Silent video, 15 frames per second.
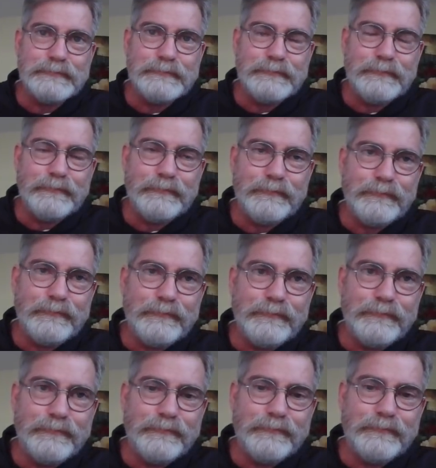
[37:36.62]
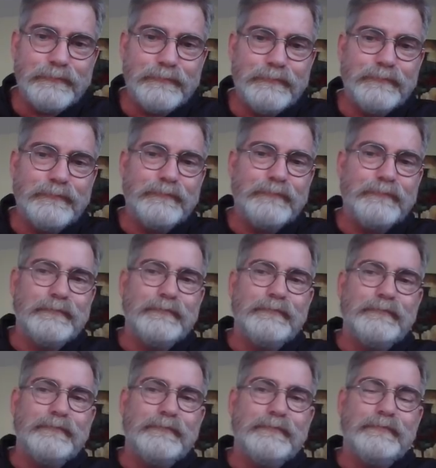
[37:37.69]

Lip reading: No one is speaking in this clip.